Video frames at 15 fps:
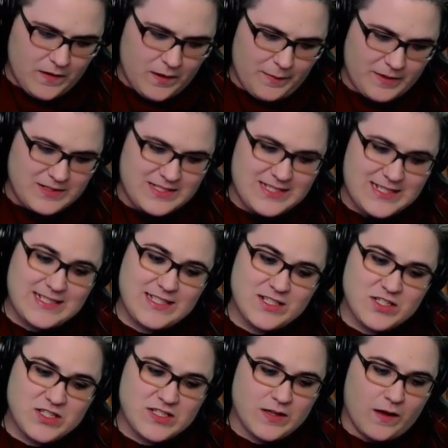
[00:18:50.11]
about 6
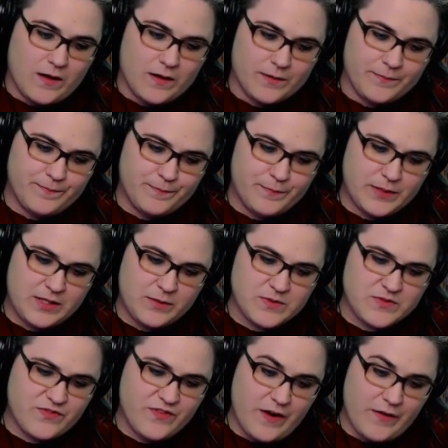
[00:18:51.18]
inches long, but he
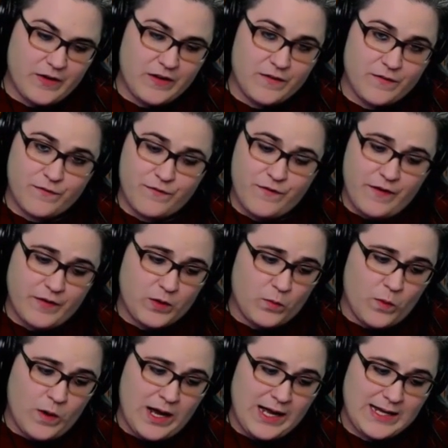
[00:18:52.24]
was very, very
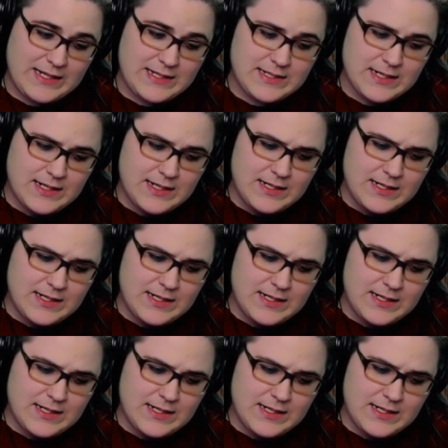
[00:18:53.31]
wise.